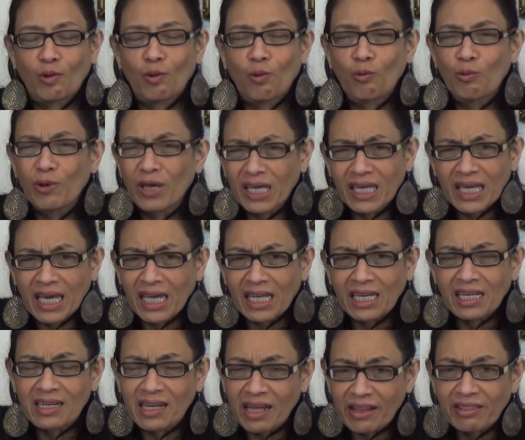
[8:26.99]
We
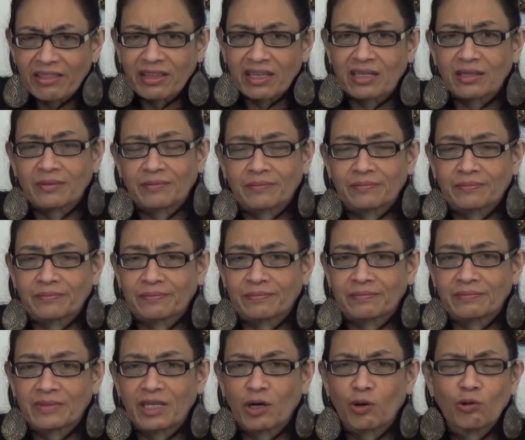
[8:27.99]
gain nothing,
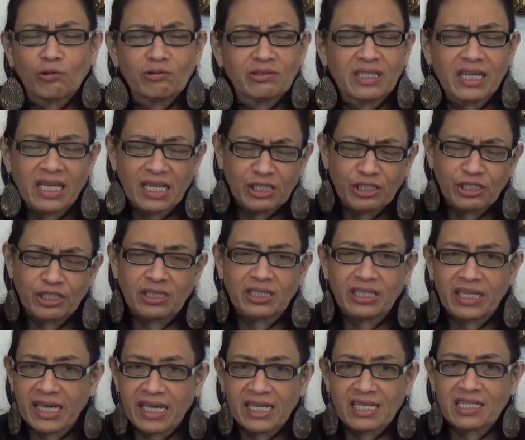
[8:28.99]
the whole nation
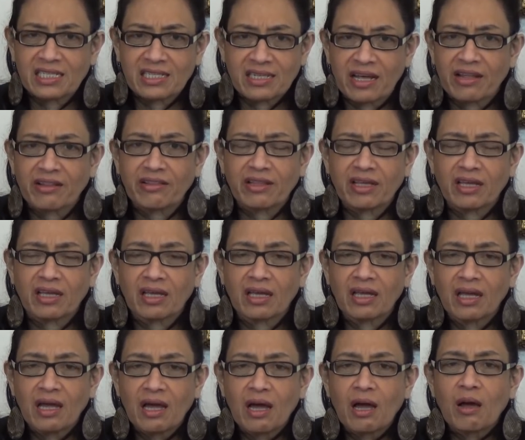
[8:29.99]
gains nothing,
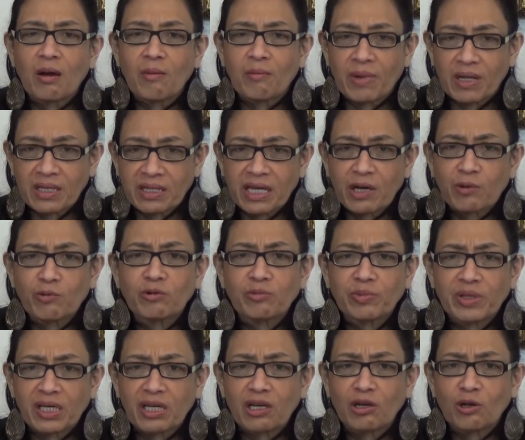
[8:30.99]
but there will
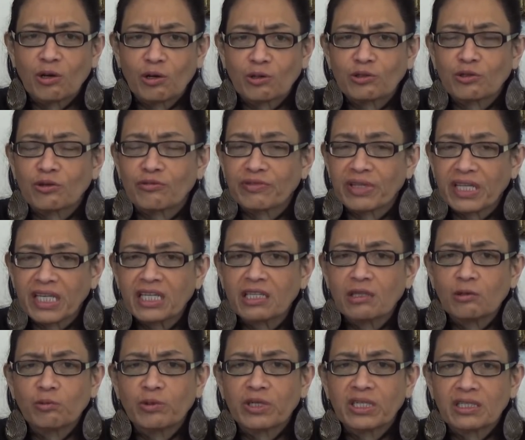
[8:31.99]
be a lot of
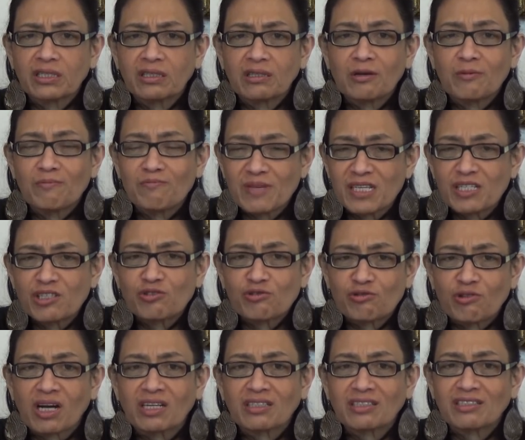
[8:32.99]
ill will,
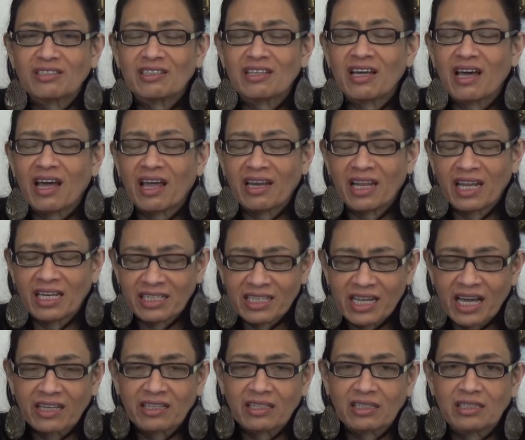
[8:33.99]
mistrust, and
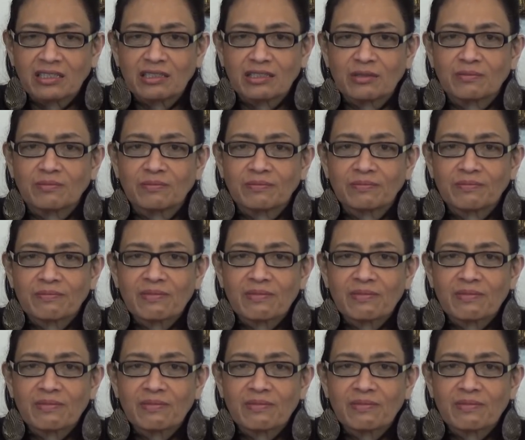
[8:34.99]
antagonism.